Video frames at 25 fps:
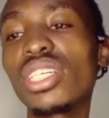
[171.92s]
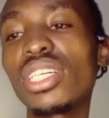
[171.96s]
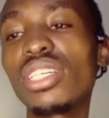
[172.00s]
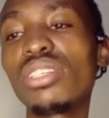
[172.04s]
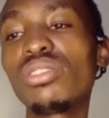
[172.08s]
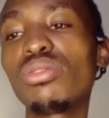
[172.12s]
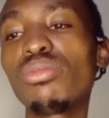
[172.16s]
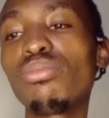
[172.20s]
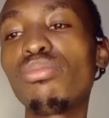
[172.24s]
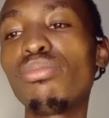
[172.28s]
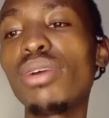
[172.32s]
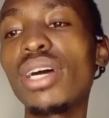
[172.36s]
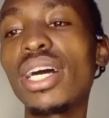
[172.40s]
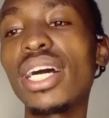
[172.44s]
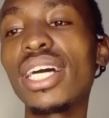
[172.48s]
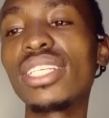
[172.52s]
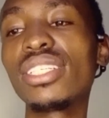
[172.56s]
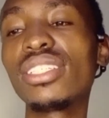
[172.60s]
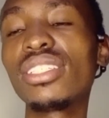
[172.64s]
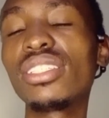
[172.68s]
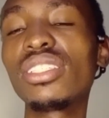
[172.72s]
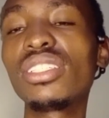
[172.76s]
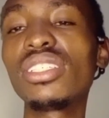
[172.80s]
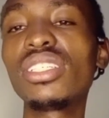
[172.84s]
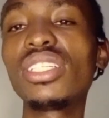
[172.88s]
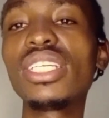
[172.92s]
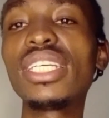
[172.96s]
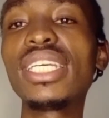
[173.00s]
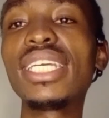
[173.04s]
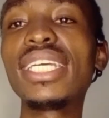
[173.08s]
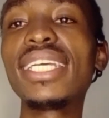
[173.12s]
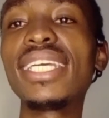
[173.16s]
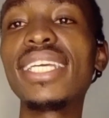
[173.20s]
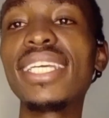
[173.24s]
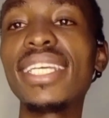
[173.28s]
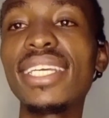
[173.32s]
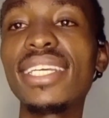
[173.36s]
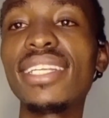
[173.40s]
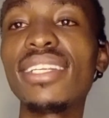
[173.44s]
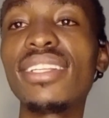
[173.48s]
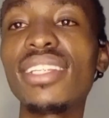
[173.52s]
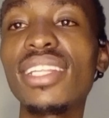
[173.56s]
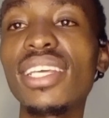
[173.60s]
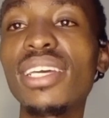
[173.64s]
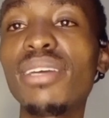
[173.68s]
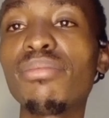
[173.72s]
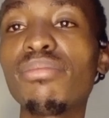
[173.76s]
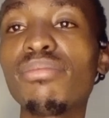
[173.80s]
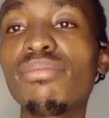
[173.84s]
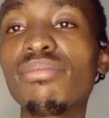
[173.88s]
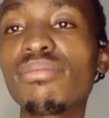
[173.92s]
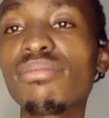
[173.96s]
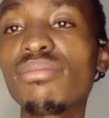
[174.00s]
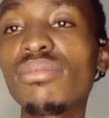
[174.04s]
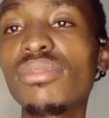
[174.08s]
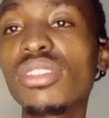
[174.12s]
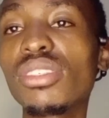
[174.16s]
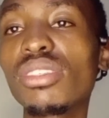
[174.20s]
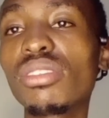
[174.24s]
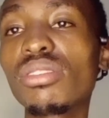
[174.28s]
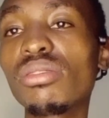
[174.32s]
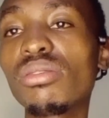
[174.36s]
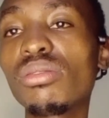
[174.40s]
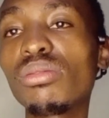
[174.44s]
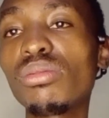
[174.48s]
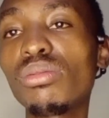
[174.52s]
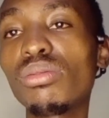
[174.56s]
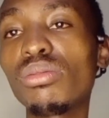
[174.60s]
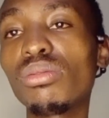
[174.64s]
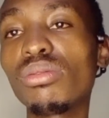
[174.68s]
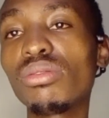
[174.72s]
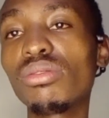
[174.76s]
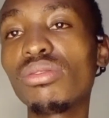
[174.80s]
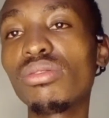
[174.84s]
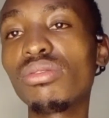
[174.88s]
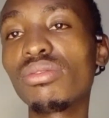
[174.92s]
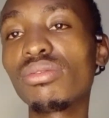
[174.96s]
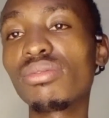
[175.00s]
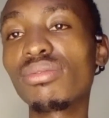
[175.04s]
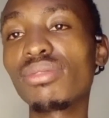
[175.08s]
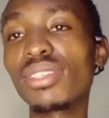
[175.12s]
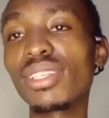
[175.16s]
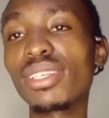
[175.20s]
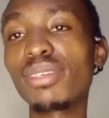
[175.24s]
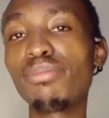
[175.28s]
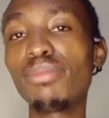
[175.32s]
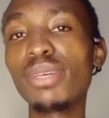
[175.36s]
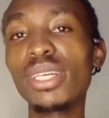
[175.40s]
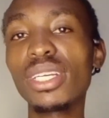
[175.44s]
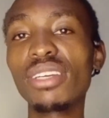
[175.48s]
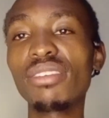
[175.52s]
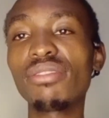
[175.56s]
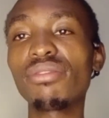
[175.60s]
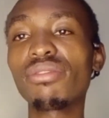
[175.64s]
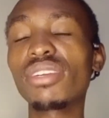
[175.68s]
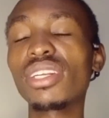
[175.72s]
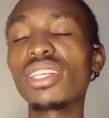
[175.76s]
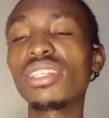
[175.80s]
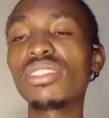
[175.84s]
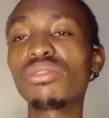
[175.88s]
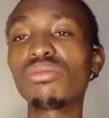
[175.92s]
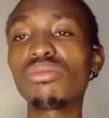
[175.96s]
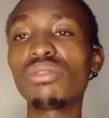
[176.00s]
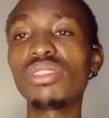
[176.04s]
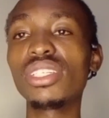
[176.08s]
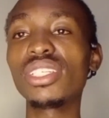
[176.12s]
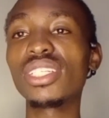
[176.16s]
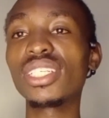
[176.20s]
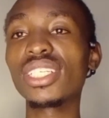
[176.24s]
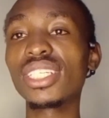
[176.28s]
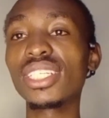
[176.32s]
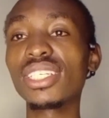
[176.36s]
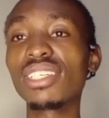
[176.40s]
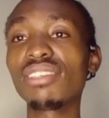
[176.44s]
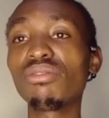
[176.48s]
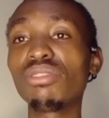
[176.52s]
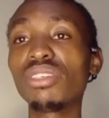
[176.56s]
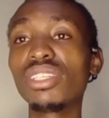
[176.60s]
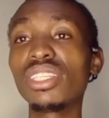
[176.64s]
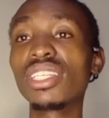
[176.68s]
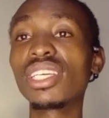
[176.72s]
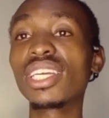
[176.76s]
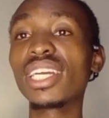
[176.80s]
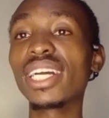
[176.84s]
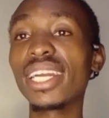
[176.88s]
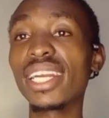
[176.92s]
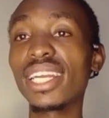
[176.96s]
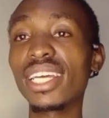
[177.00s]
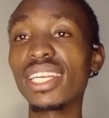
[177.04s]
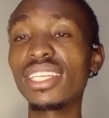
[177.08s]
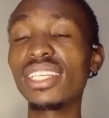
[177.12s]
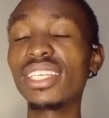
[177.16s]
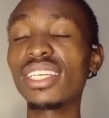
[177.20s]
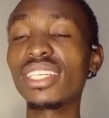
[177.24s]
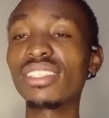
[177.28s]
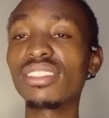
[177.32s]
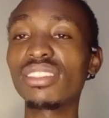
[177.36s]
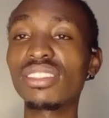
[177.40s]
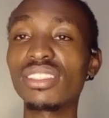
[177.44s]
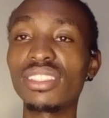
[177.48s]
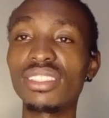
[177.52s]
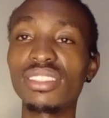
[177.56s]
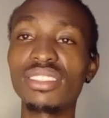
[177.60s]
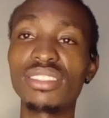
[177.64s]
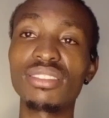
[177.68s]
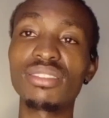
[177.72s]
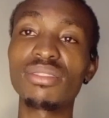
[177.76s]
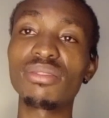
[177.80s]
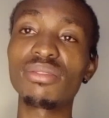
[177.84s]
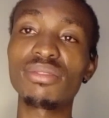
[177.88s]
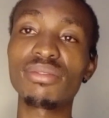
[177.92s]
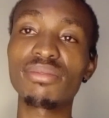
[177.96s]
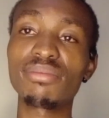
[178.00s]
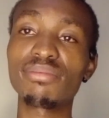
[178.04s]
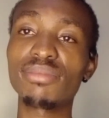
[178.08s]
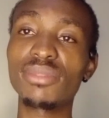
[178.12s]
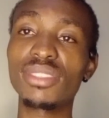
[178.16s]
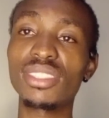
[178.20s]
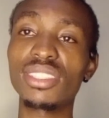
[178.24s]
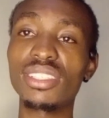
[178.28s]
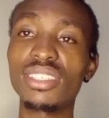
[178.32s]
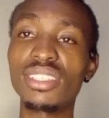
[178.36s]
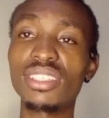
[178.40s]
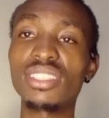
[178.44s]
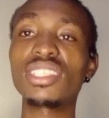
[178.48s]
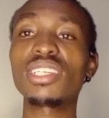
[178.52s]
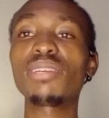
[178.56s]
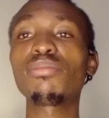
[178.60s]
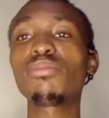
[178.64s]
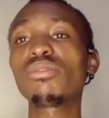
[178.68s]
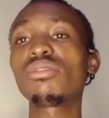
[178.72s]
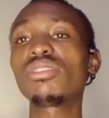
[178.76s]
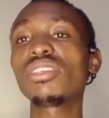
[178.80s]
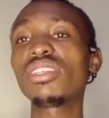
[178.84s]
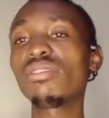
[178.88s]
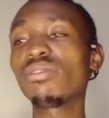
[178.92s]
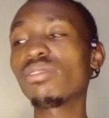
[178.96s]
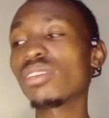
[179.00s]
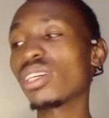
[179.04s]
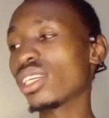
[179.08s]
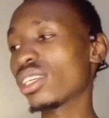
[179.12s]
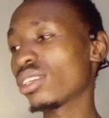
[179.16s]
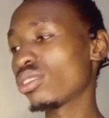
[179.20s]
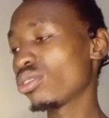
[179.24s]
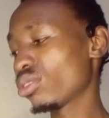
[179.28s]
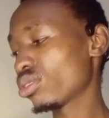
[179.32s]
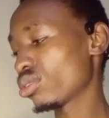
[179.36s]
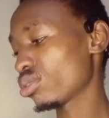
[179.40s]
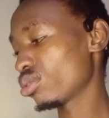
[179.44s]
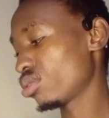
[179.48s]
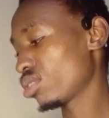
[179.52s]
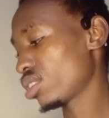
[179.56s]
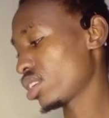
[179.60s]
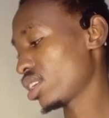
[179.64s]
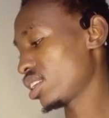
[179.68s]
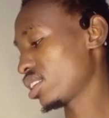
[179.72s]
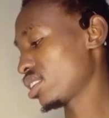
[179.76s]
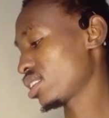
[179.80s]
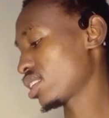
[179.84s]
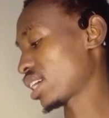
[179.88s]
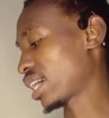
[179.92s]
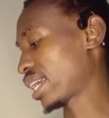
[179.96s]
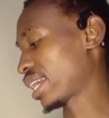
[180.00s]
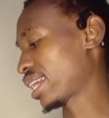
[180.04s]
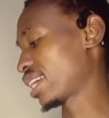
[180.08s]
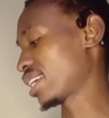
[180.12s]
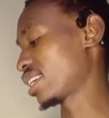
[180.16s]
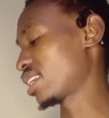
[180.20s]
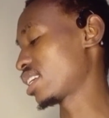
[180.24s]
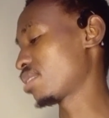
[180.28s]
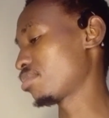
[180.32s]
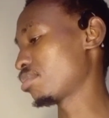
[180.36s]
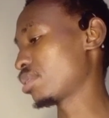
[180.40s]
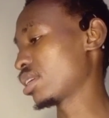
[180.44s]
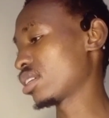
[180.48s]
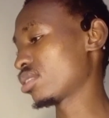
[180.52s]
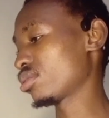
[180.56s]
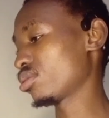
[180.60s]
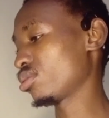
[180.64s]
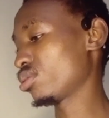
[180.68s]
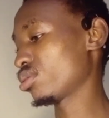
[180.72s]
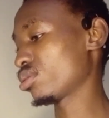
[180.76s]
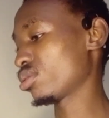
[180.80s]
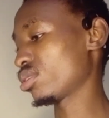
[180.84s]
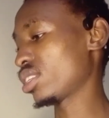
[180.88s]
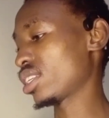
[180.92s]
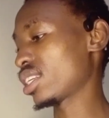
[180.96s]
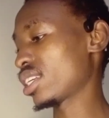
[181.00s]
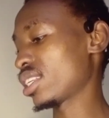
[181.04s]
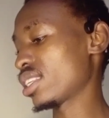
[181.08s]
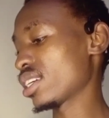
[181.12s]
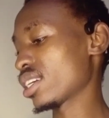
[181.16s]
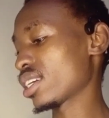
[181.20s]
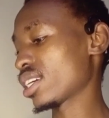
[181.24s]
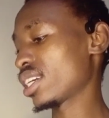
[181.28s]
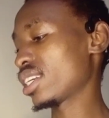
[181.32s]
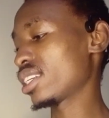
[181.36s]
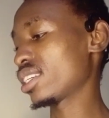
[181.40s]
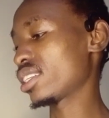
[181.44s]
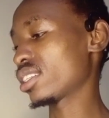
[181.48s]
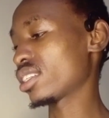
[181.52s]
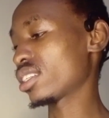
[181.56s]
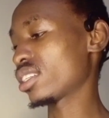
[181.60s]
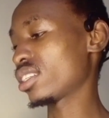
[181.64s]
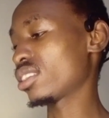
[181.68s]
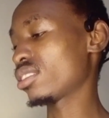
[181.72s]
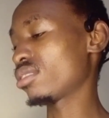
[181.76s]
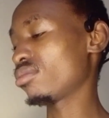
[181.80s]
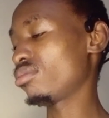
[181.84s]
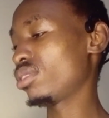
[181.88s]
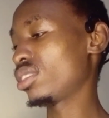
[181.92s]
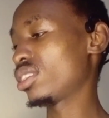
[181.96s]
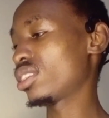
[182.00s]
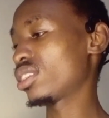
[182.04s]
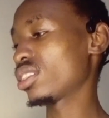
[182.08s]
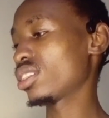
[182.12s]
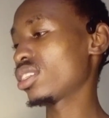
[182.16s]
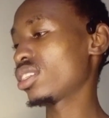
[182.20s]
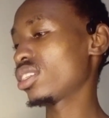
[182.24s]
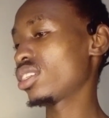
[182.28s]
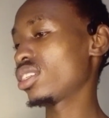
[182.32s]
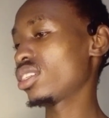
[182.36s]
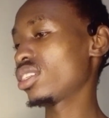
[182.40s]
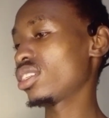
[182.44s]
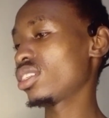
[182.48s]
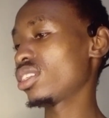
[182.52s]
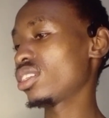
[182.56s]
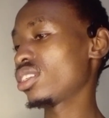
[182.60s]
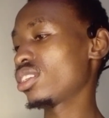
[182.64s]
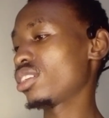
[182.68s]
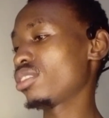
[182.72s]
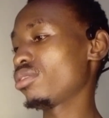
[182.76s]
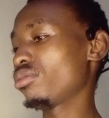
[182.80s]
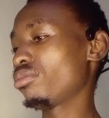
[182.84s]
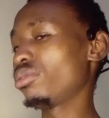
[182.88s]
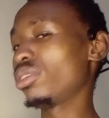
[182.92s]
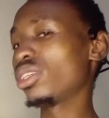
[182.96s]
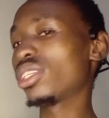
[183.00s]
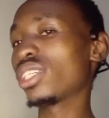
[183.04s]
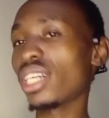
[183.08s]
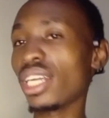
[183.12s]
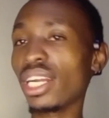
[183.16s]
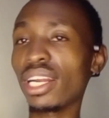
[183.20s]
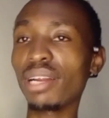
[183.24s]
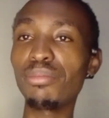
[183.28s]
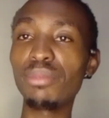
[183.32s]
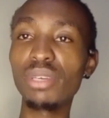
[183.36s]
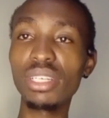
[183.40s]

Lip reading: try to budge in them. So making friends with Canadians is somewhat difficult, not only in Canada, but also in other countries which are a